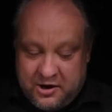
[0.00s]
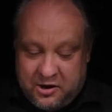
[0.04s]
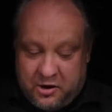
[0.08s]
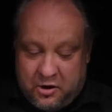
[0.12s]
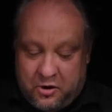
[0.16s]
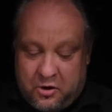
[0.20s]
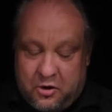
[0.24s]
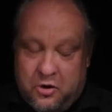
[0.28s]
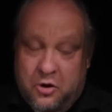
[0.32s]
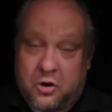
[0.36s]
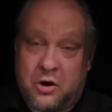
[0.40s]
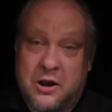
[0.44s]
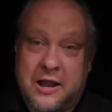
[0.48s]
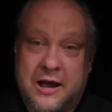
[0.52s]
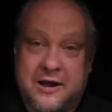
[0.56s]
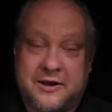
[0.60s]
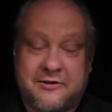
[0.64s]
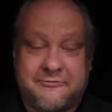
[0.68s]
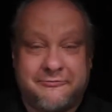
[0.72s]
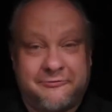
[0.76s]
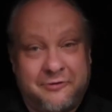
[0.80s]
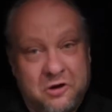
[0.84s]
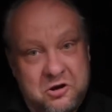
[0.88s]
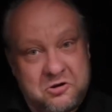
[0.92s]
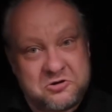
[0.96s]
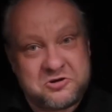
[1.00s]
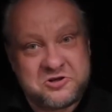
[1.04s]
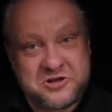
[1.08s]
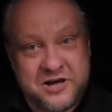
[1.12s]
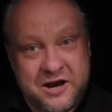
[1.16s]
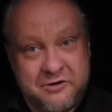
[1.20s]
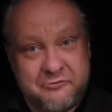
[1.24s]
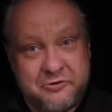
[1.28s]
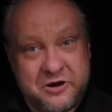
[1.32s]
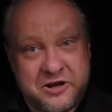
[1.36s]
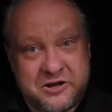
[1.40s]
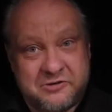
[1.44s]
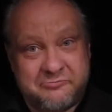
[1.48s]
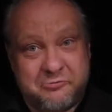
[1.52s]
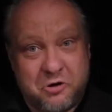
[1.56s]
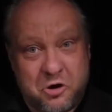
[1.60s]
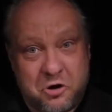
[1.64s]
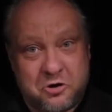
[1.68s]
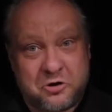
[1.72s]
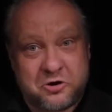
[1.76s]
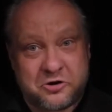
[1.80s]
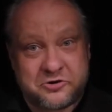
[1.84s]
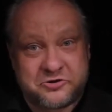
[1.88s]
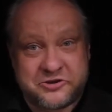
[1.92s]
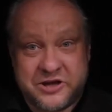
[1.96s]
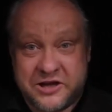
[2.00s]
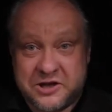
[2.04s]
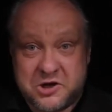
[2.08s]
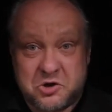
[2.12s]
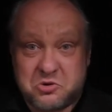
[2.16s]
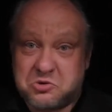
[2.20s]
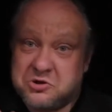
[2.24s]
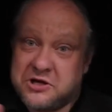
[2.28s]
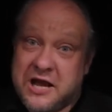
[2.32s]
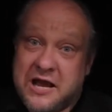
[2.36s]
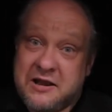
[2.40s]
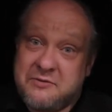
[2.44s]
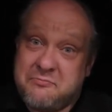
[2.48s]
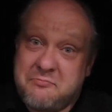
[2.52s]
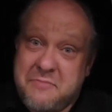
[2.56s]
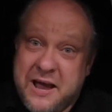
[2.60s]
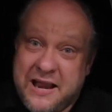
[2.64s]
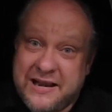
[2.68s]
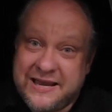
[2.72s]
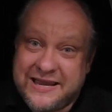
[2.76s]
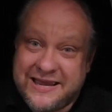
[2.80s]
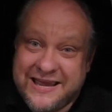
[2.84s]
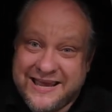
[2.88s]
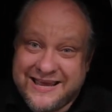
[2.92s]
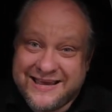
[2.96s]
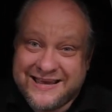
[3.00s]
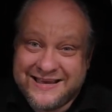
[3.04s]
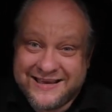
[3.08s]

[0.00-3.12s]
or, or like voluntary workers, they don't get money.